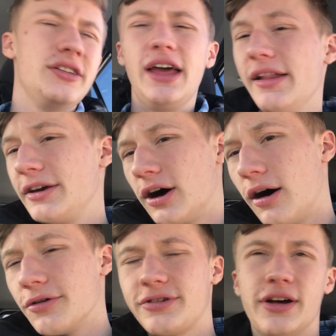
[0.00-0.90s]
daily
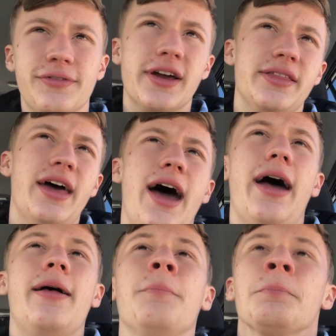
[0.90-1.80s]
calls, stuff like
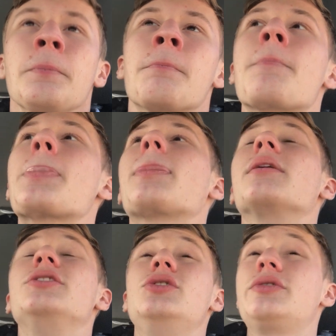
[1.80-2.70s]
that,
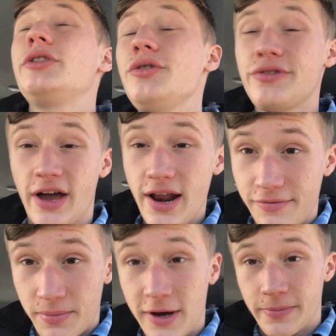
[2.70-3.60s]
you can lose sight
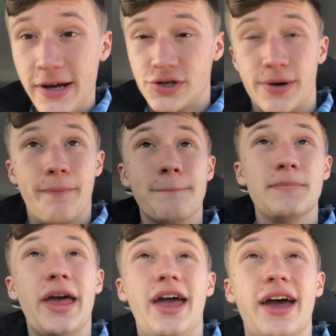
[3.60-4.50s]
of the bigger picture.
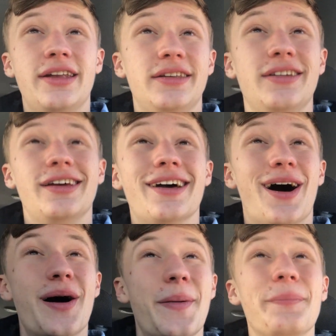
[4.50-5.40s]
And
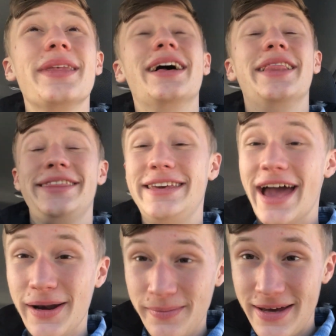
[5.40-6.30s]

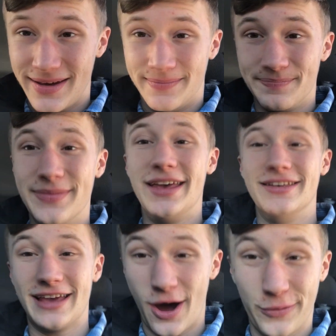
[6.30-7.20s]
the enemy
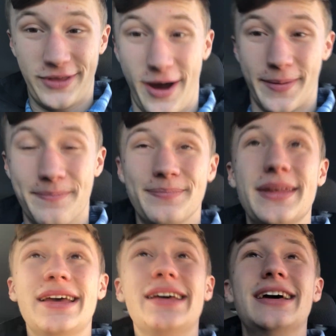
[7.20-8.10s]
is out there.
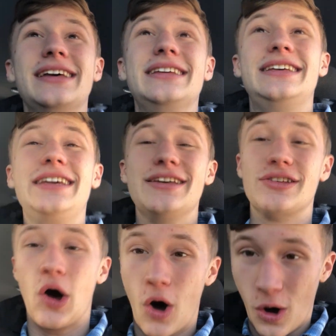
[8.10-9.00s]
He
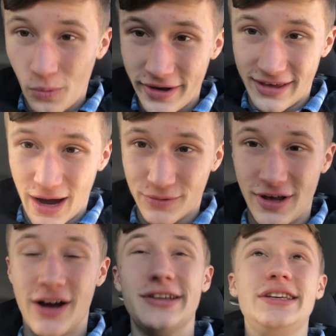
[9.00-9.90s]
is always out
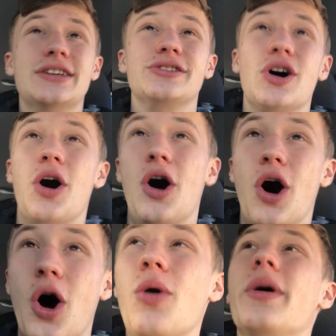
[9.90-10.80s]
there. He is
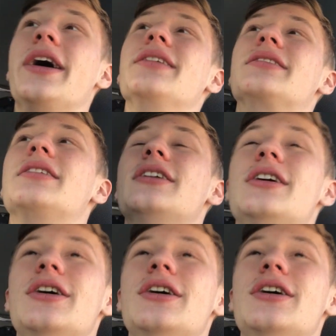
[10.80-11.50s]
always